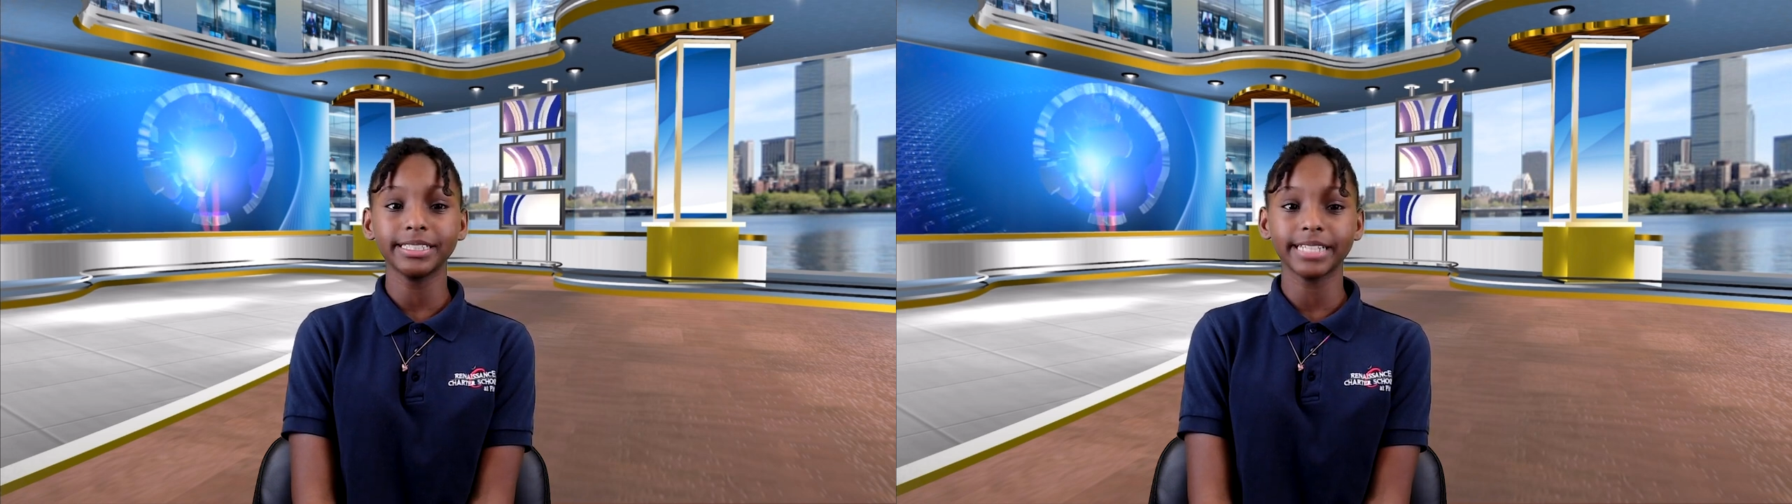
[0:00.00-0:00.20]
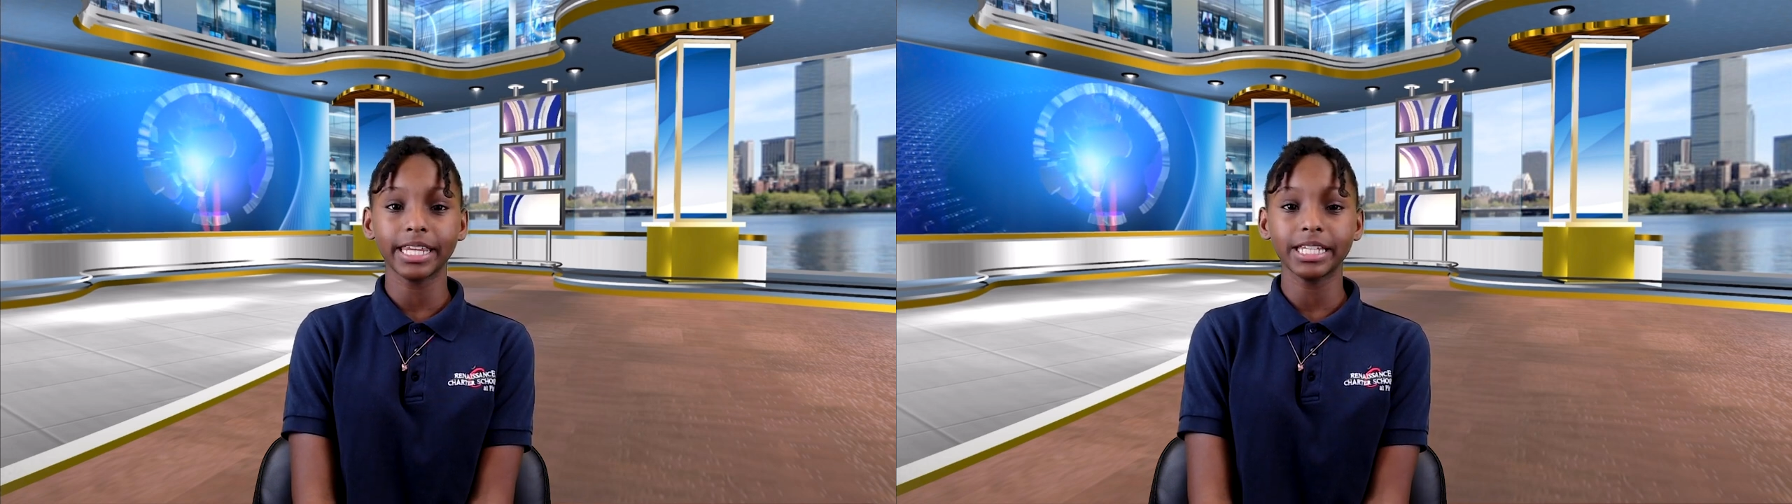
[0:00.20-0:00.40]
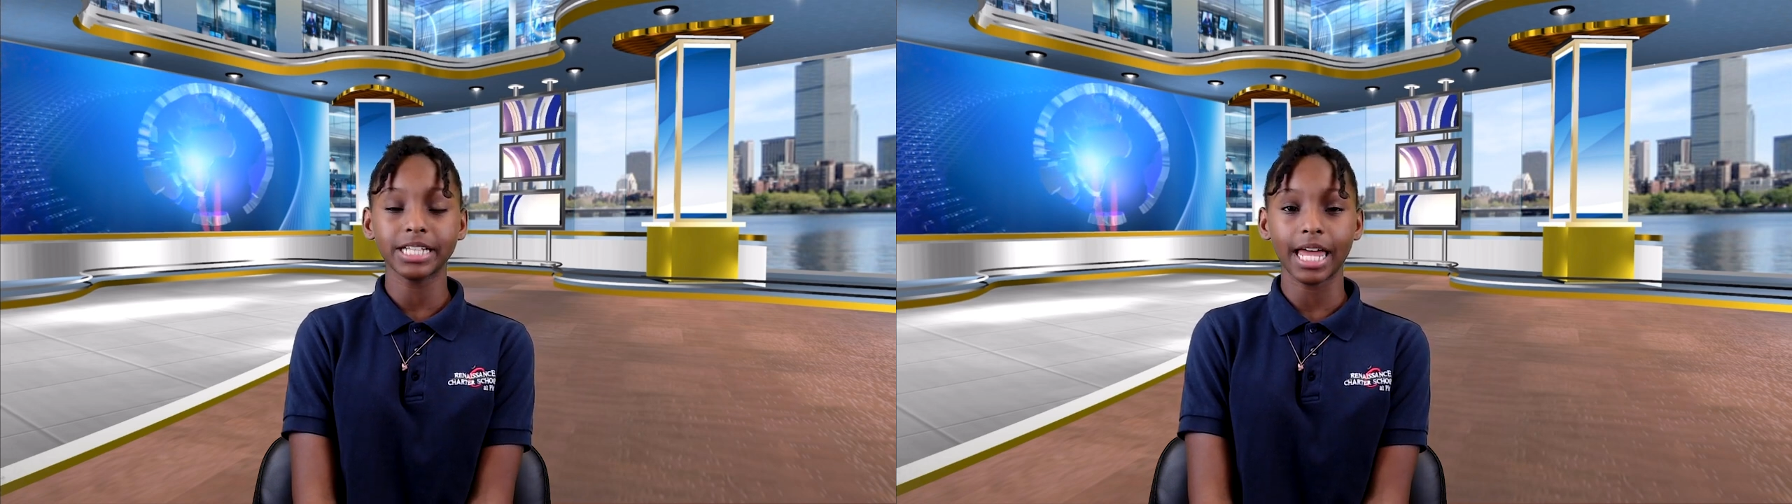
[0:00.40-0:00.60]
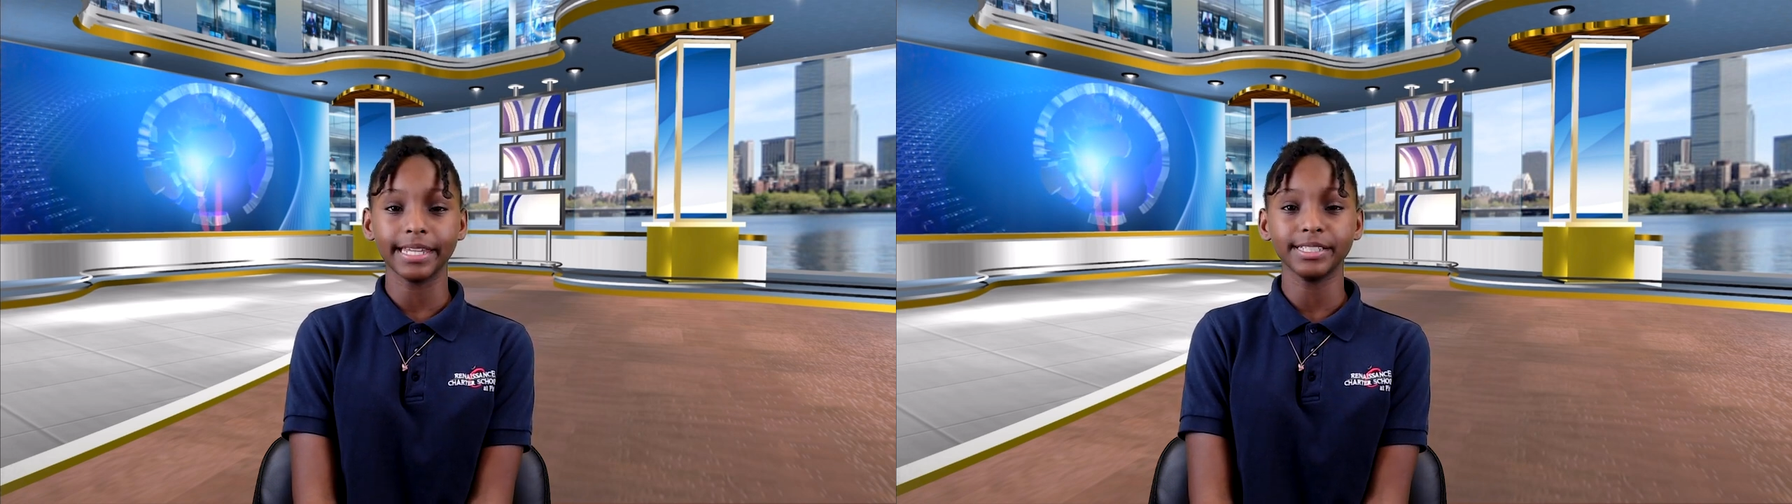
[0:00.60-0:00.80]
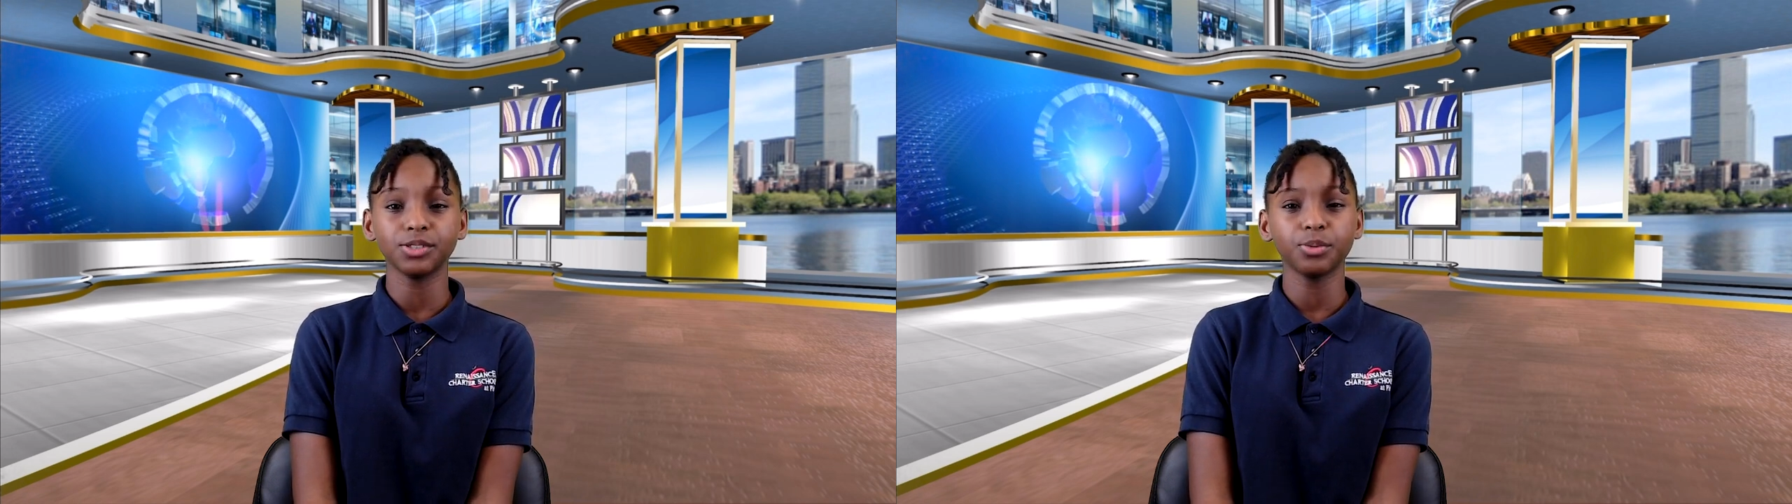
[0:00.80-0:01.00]
daily
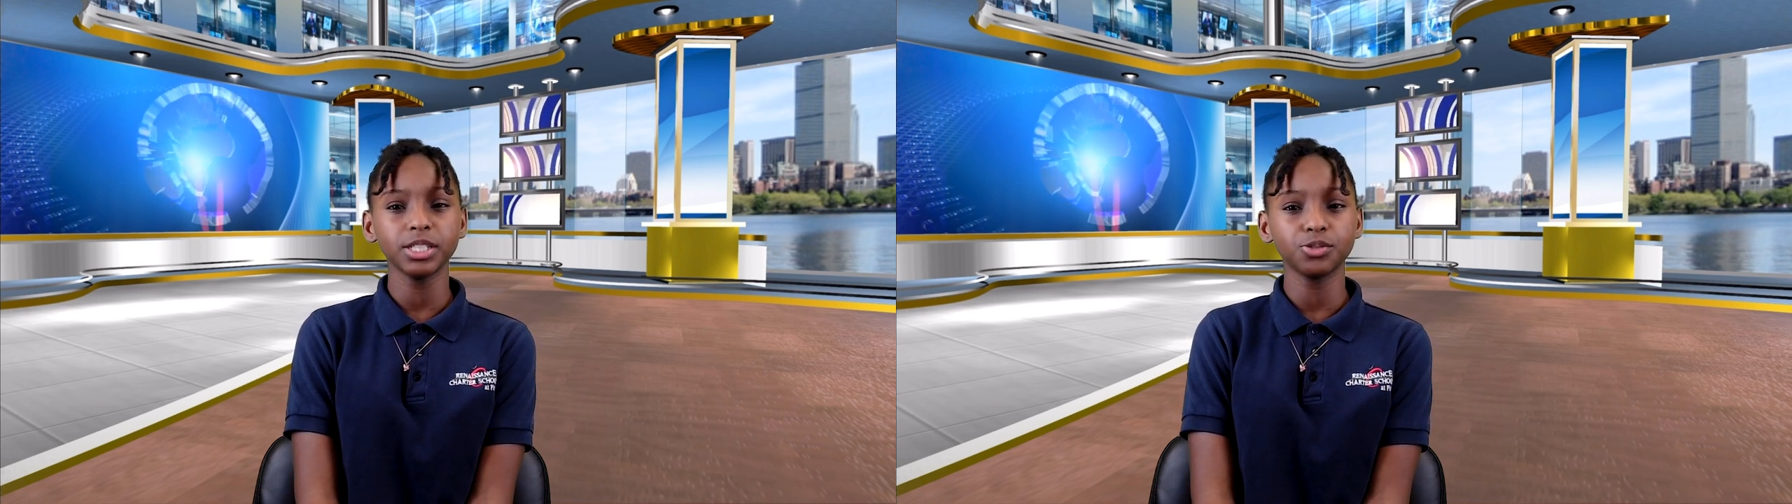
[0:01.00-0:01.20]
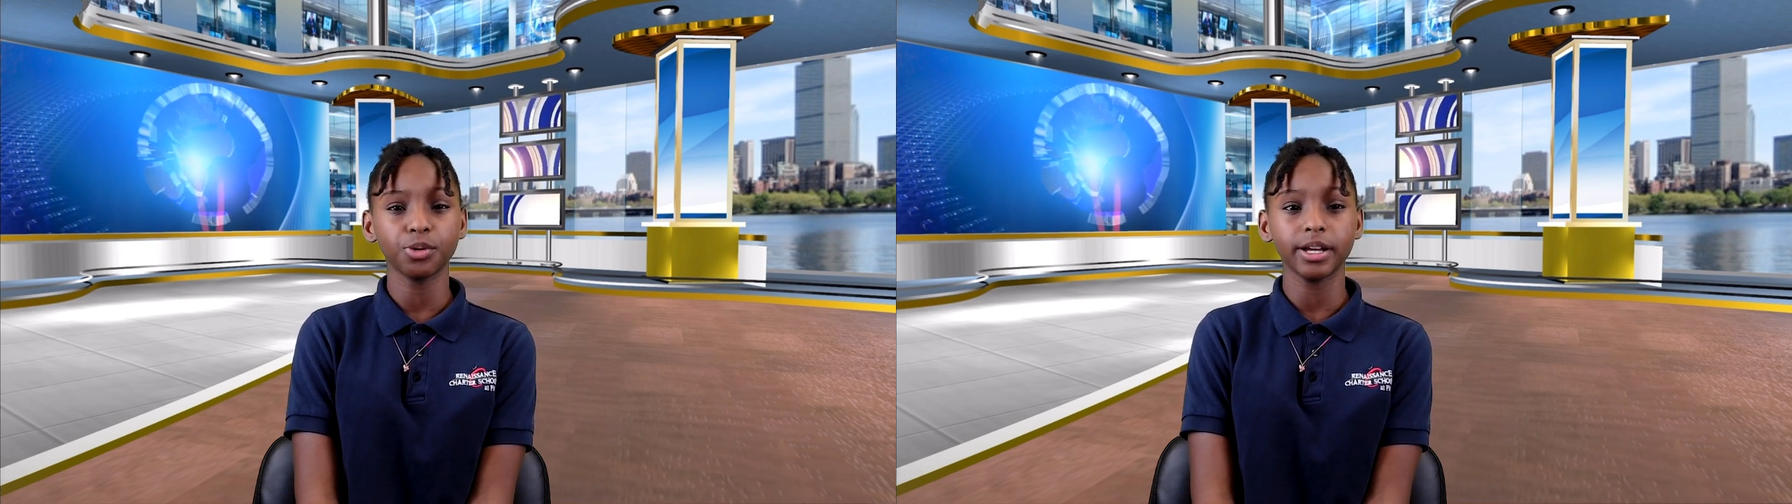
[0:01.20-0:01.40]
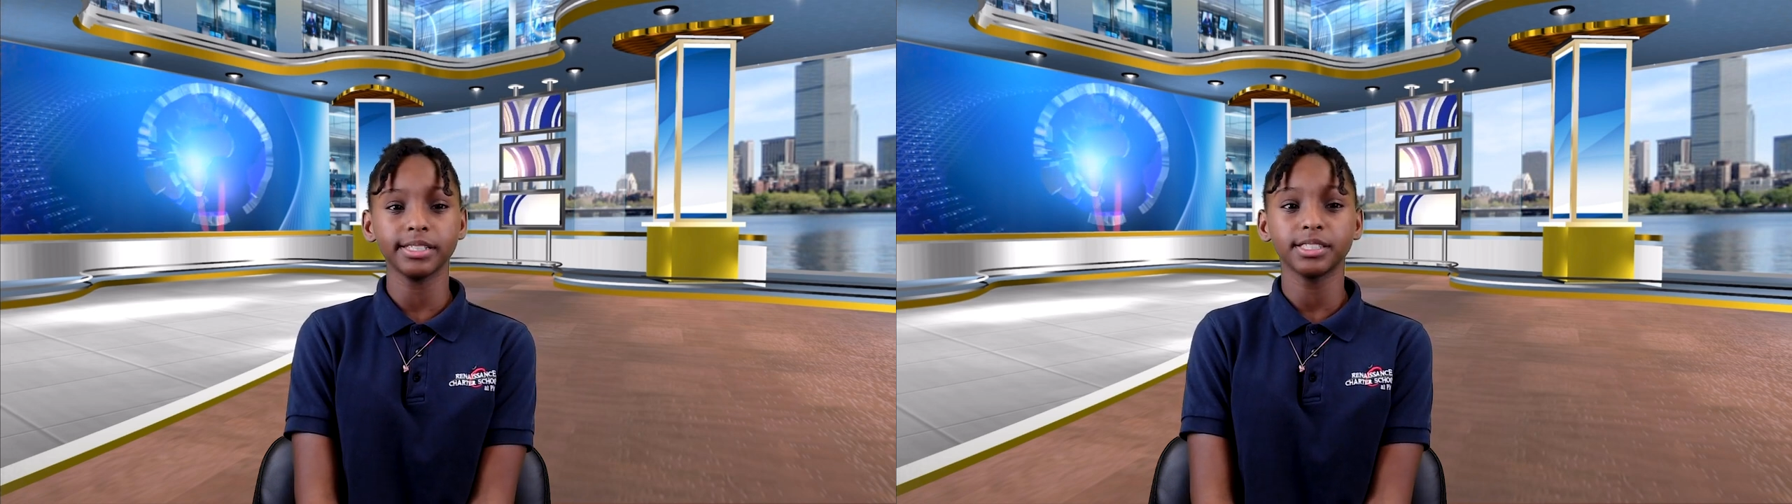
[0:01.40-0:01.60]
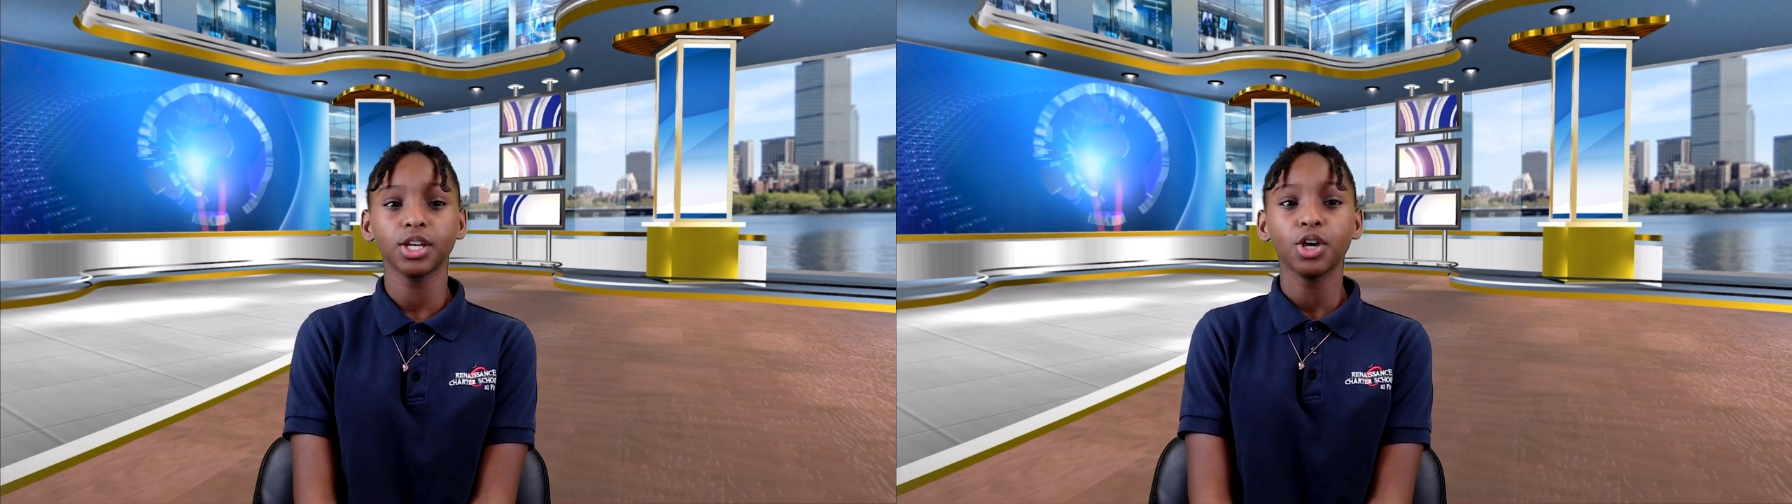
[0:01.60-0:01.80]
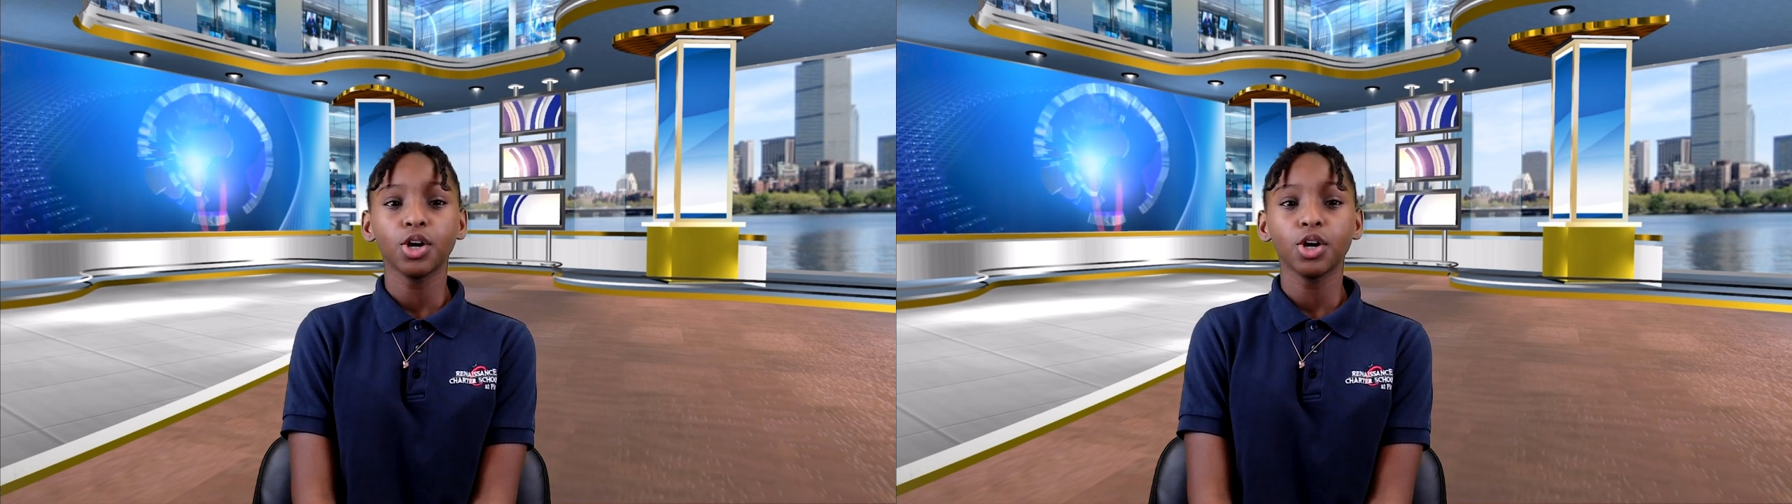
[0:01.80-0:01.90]
challenge, which was